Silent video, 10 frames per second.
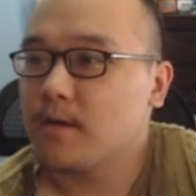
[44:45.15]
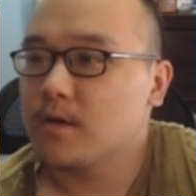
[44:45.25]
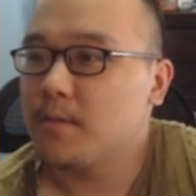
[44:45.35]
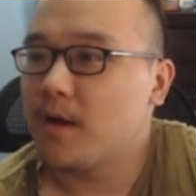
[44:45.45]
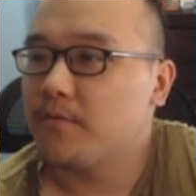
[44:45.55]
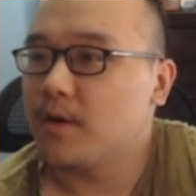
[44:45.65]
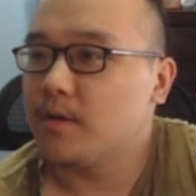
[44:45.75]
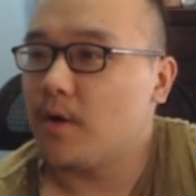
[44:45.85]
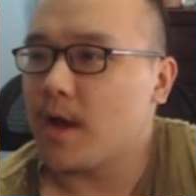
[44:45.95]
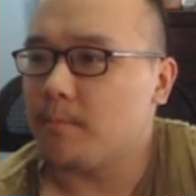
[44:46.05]
Goodbye
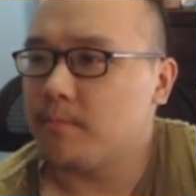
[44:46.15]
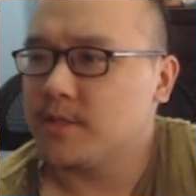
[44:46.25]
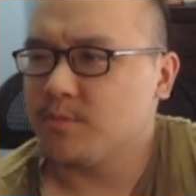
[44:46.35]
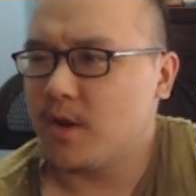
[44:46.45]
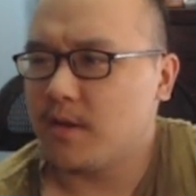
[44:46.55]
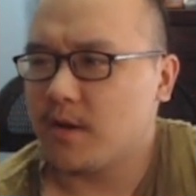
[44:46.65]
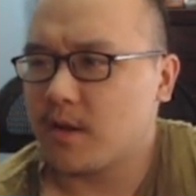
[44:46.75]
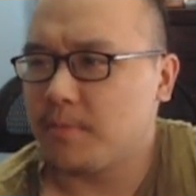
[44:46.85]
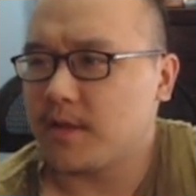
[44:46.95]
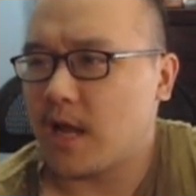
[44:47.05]
event. Oh yeah, this is another
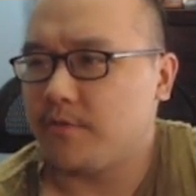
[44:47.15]
complaint I